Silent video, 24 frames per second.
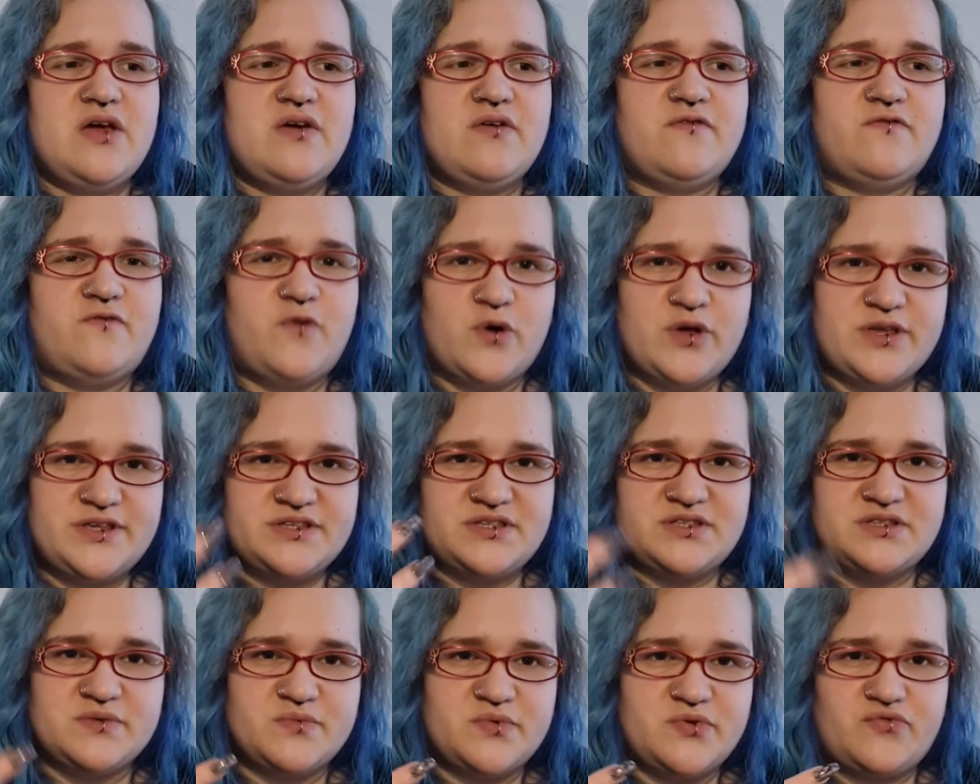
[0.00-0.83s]

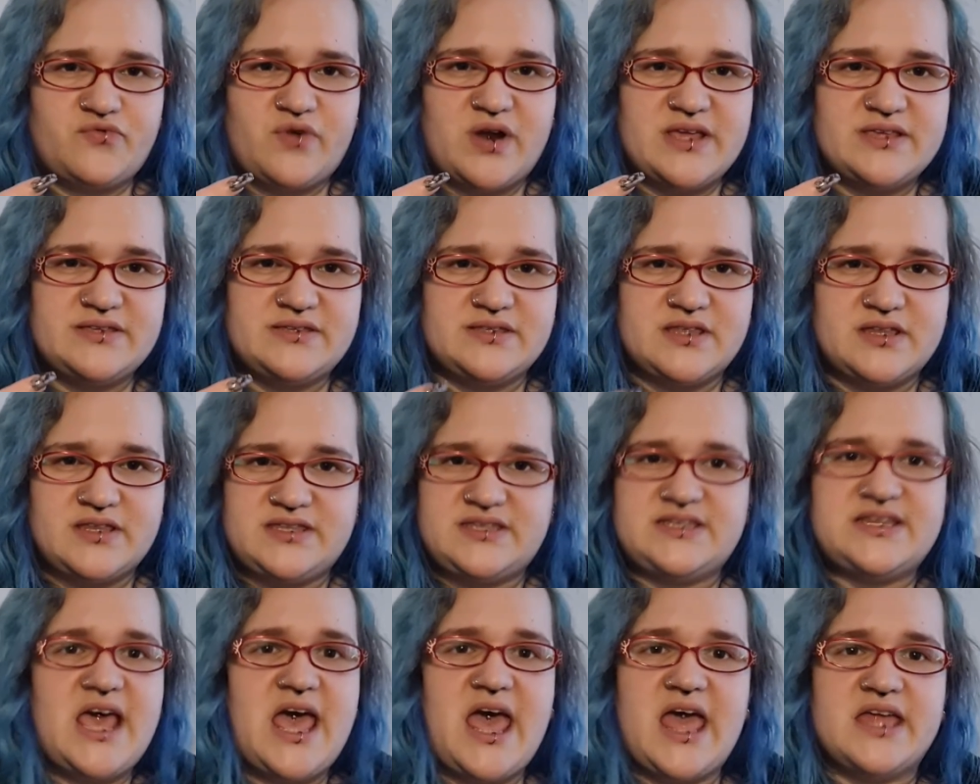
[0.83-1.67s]
voice that would raise the
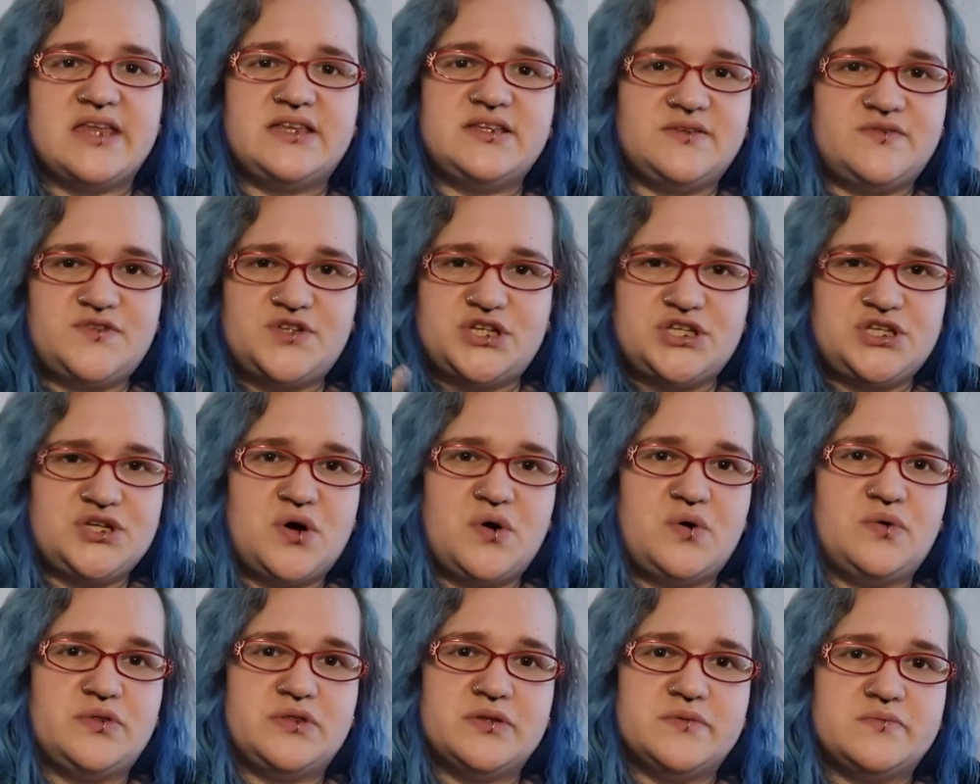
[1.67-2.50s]
dead if she
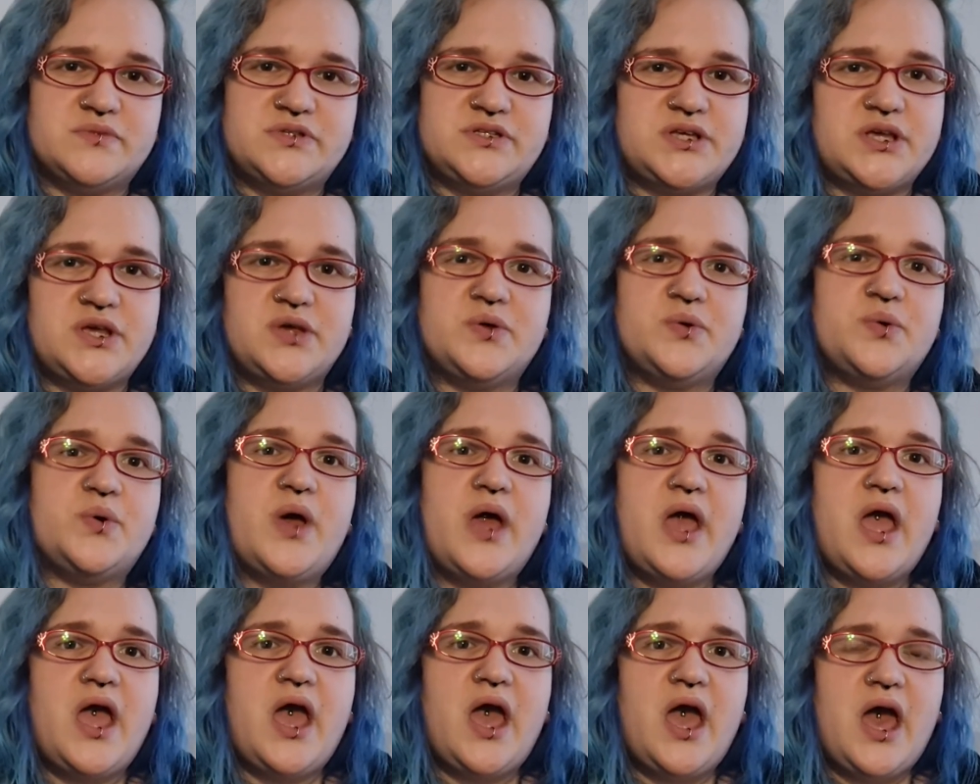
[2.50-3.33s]
told them to.
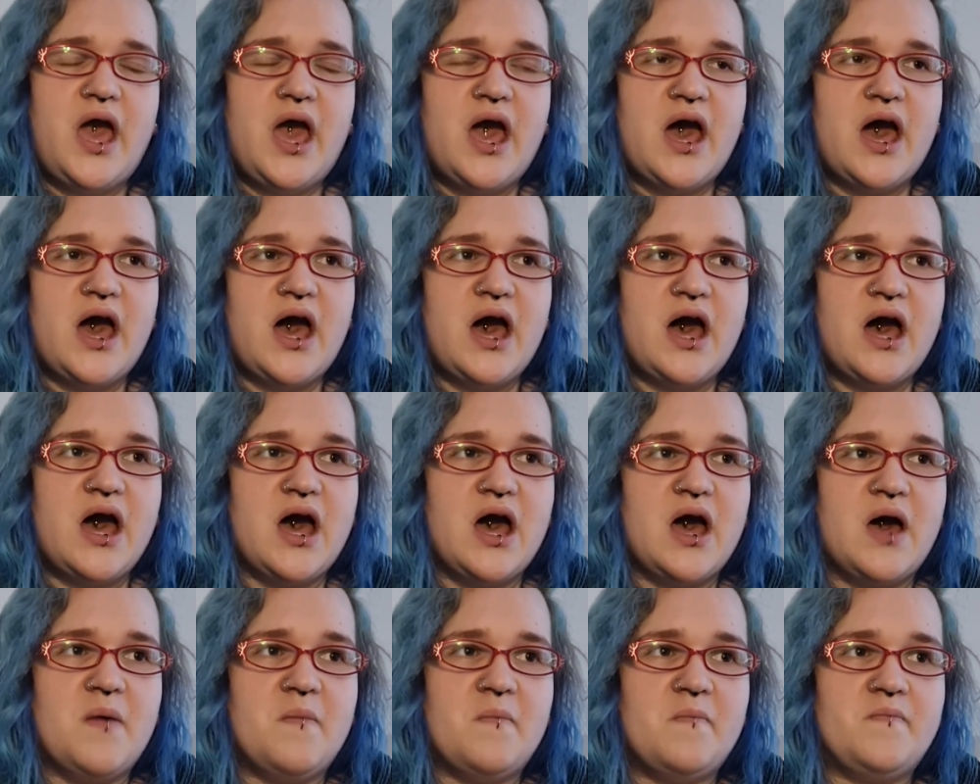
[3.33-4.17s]

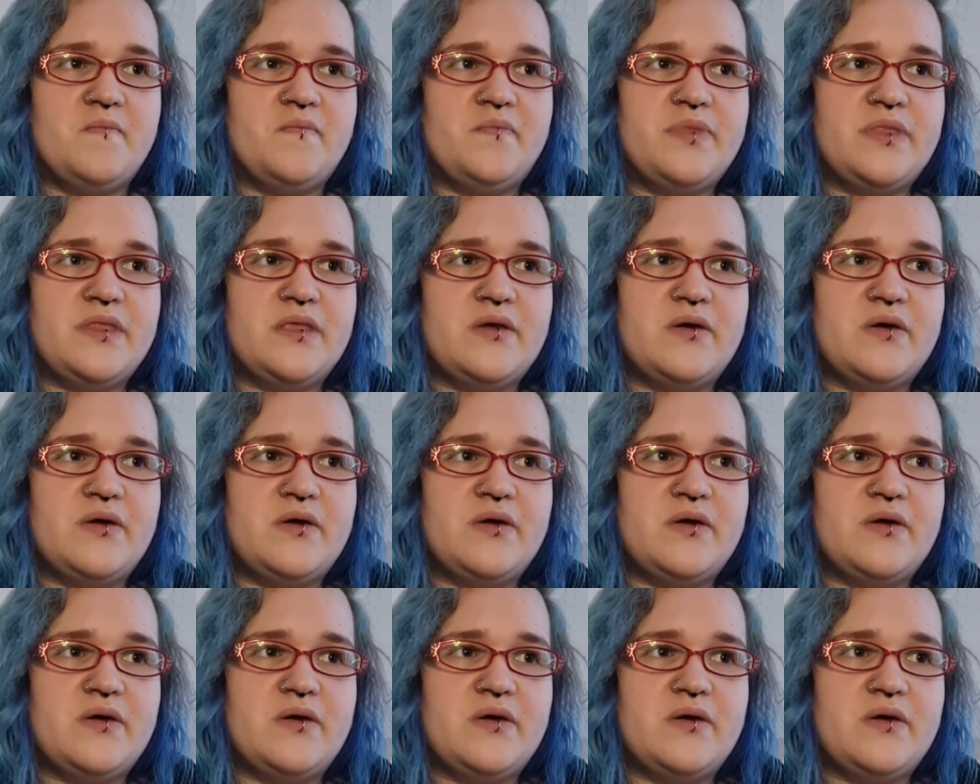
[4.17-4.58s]
And